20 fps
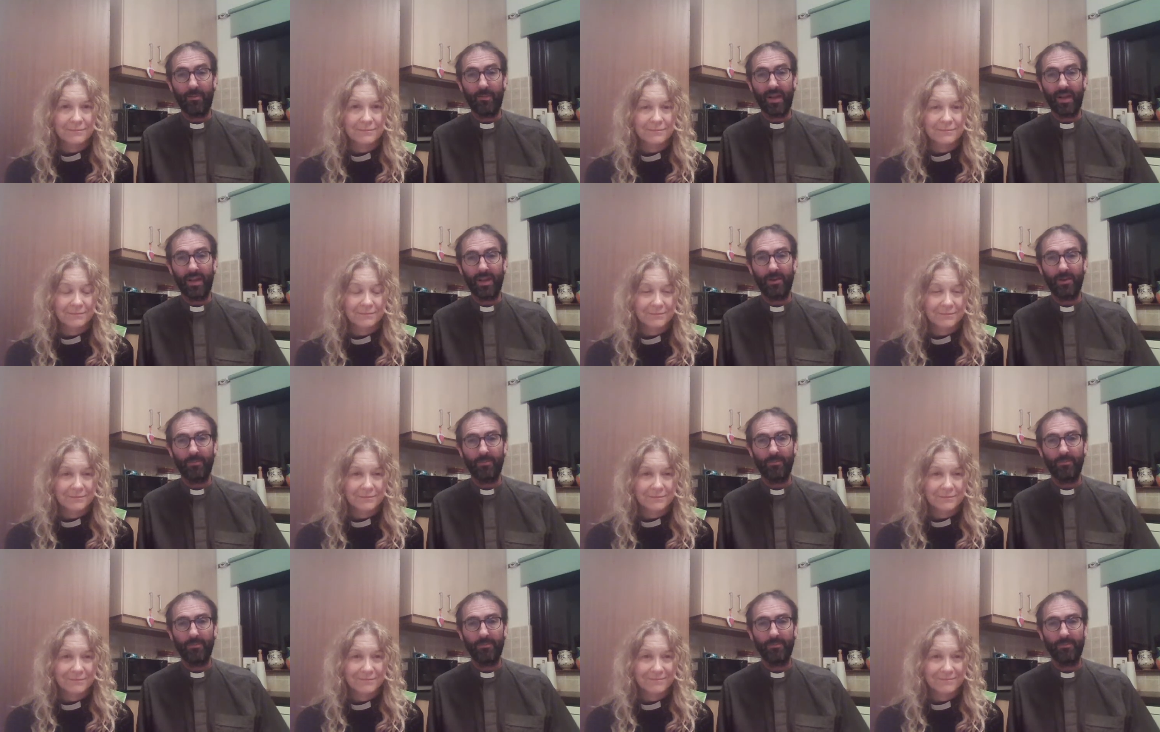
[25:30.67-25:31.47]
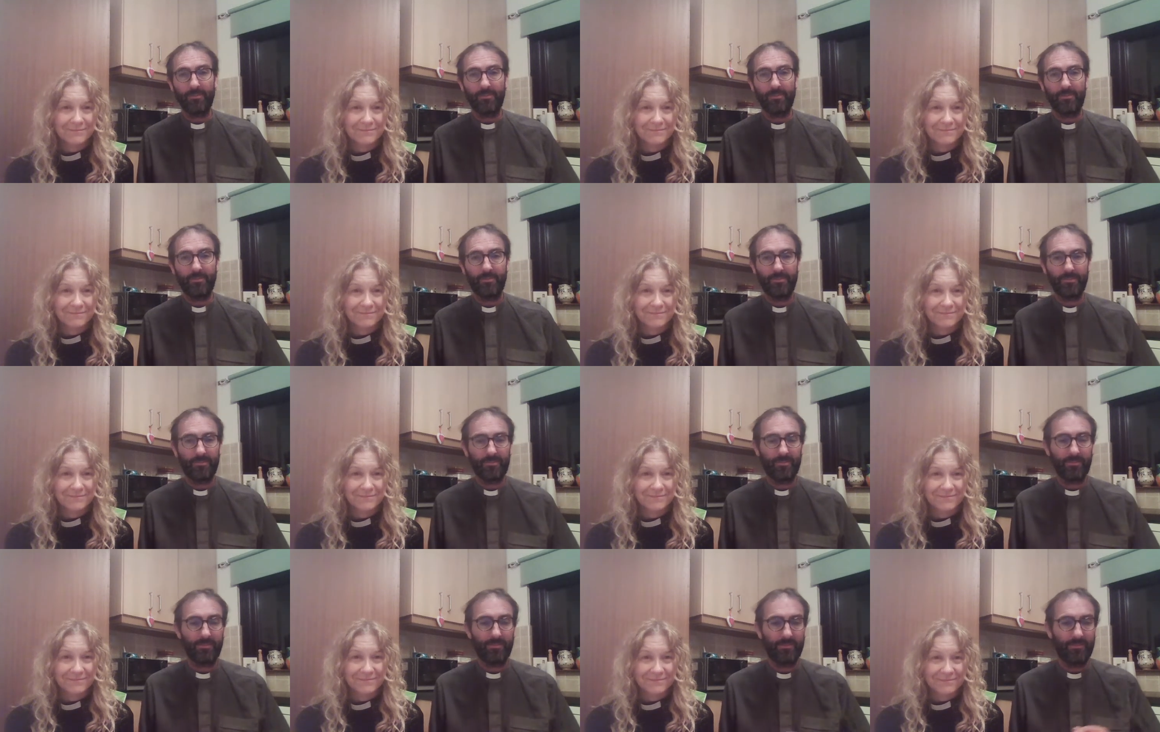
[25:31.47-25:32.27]

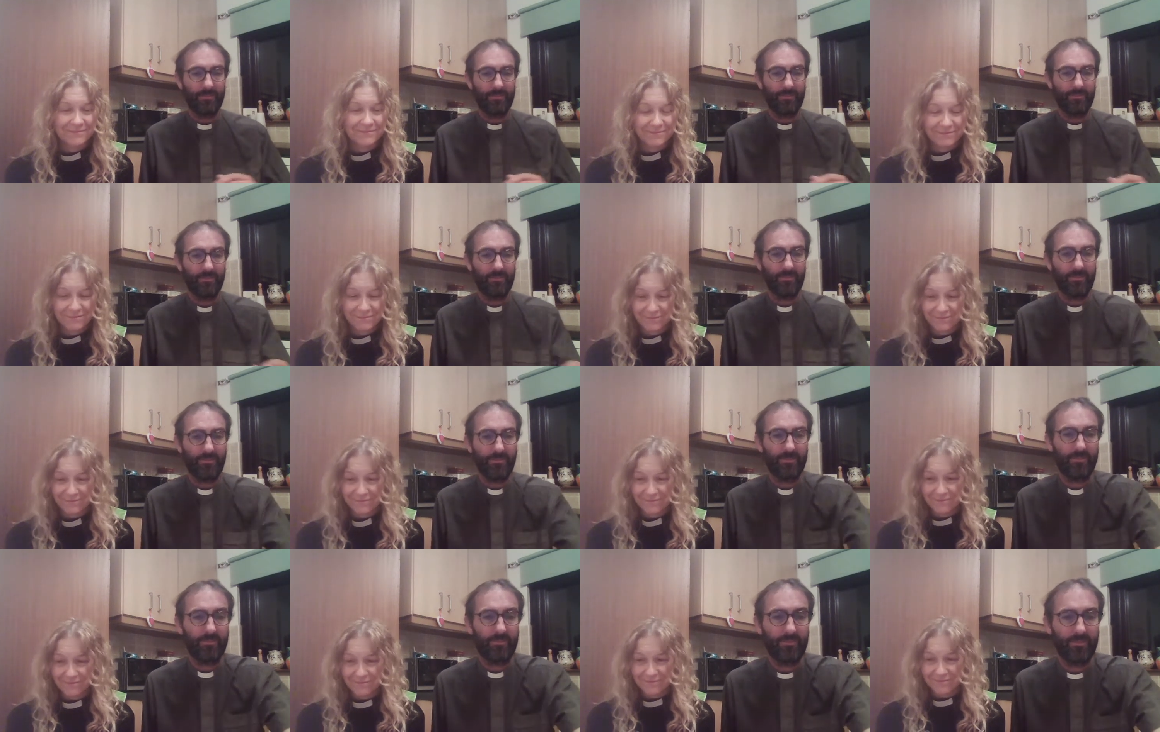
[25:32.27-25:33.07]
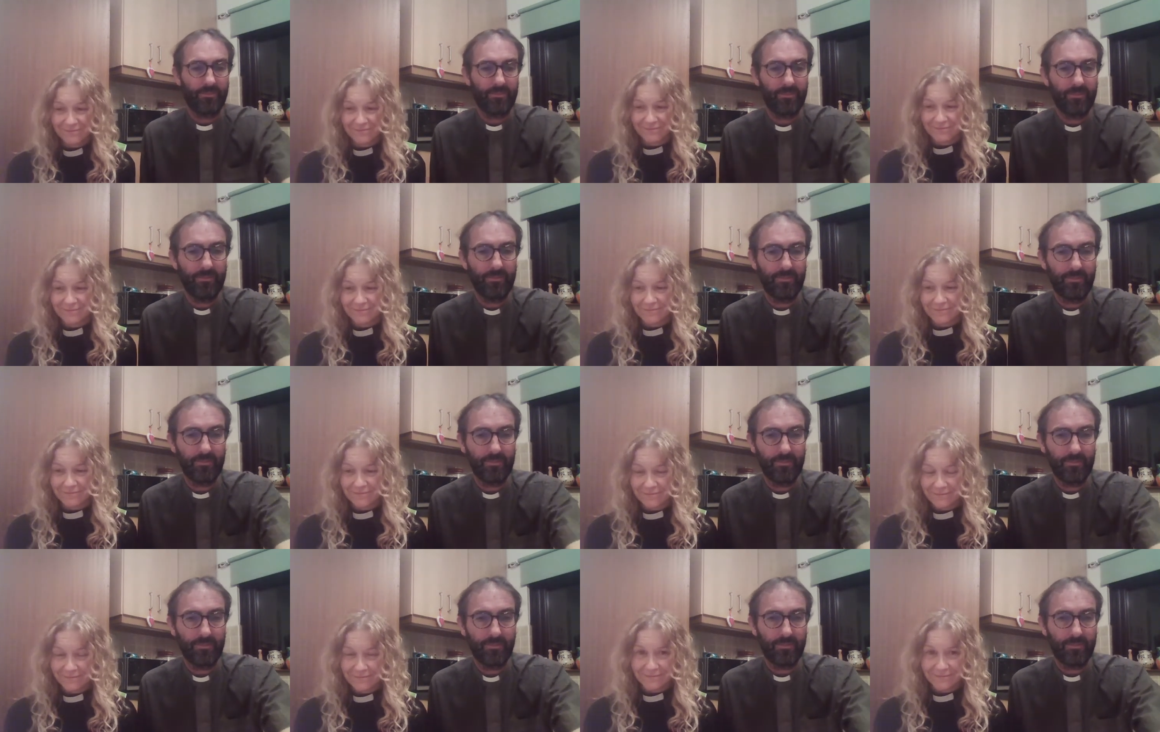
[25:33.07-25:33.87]

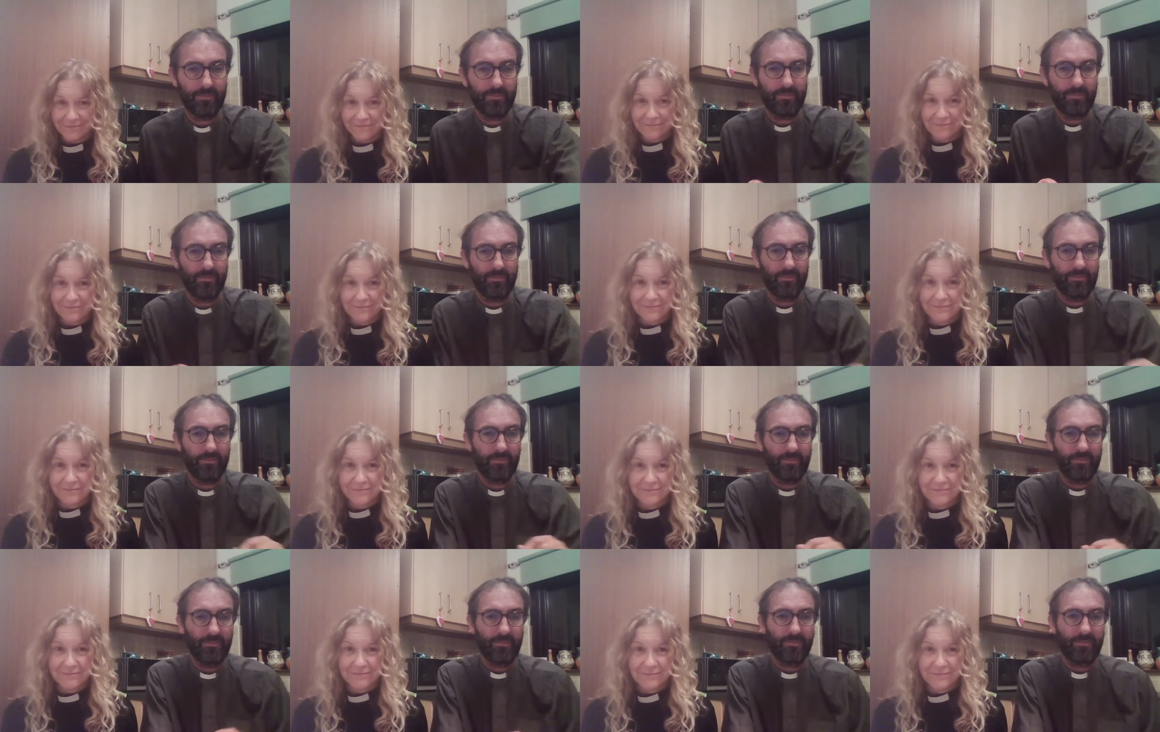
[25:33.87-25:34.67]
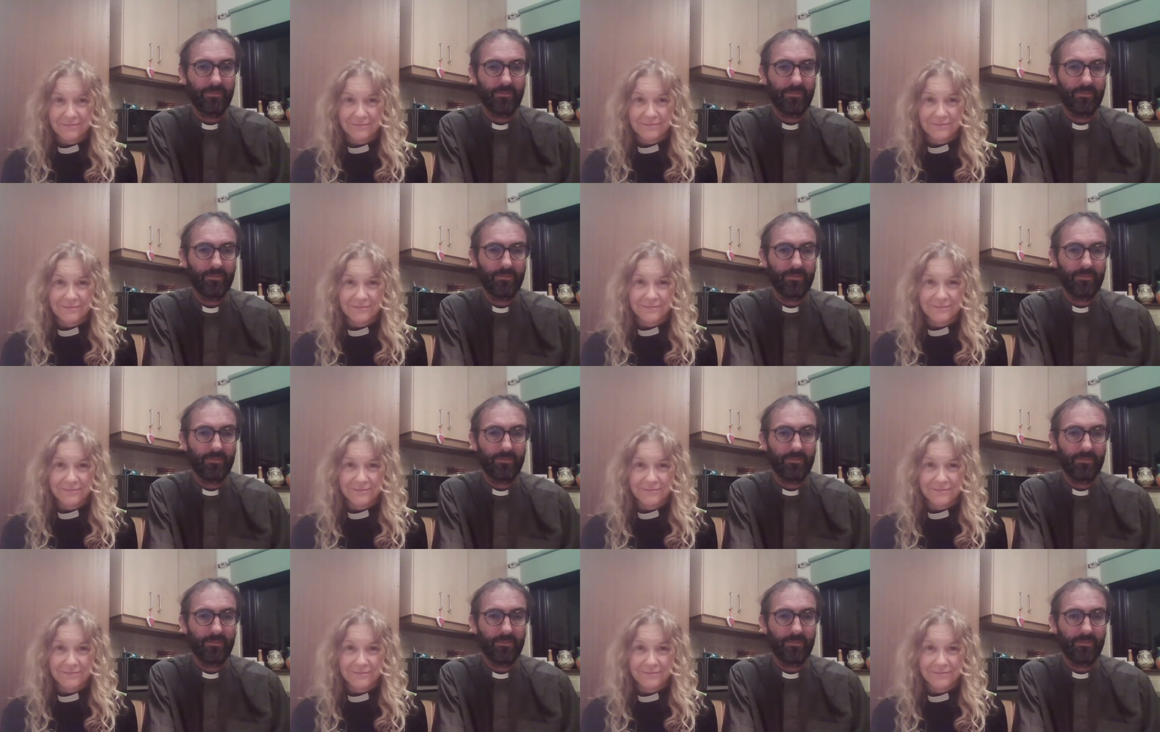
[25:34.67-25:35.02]
(silence)